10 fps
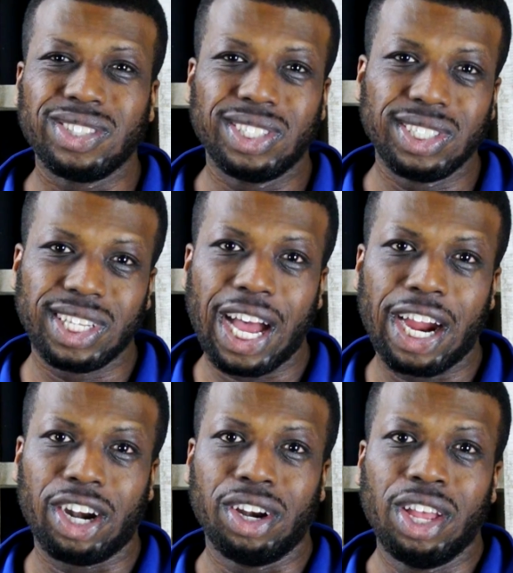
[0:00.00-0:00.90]

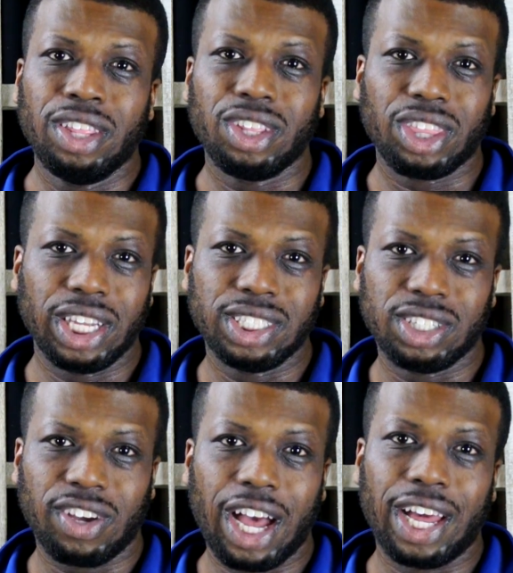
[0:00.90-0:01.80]
desire the things
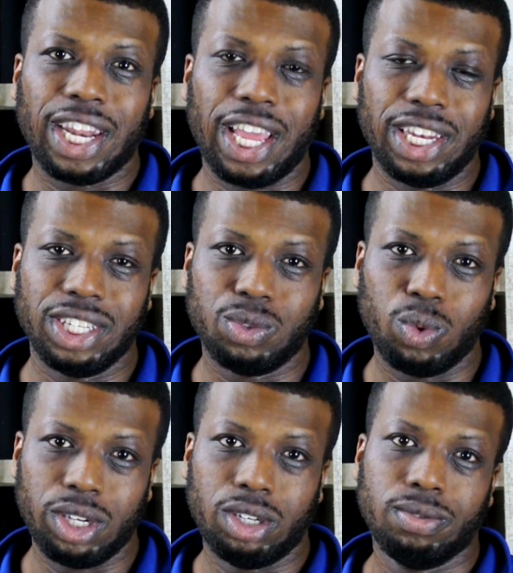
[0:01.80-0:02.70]
of God and His
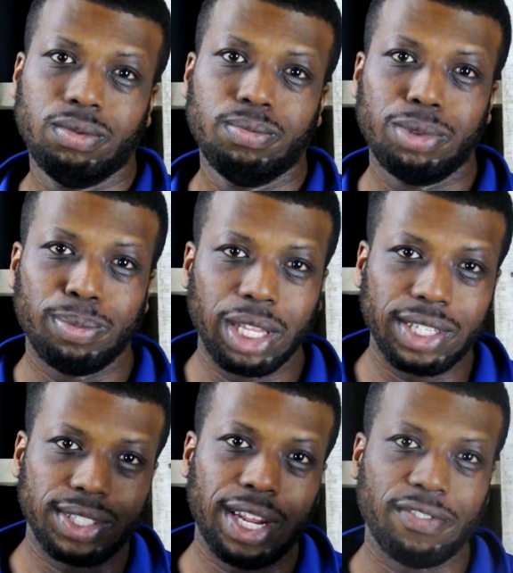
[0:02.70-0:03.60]
will. Be
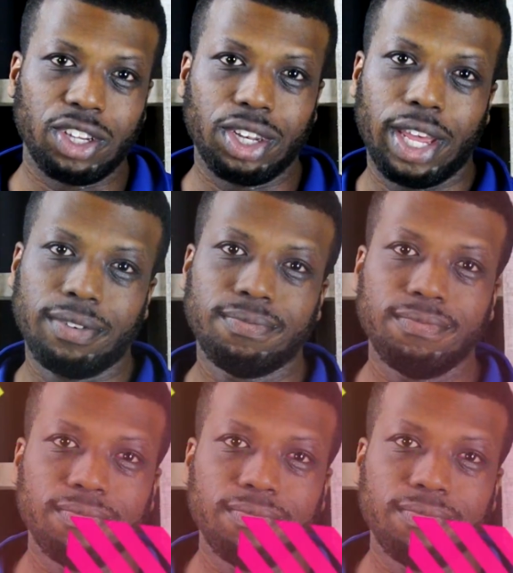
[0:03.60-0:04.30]
blessed and have a good day.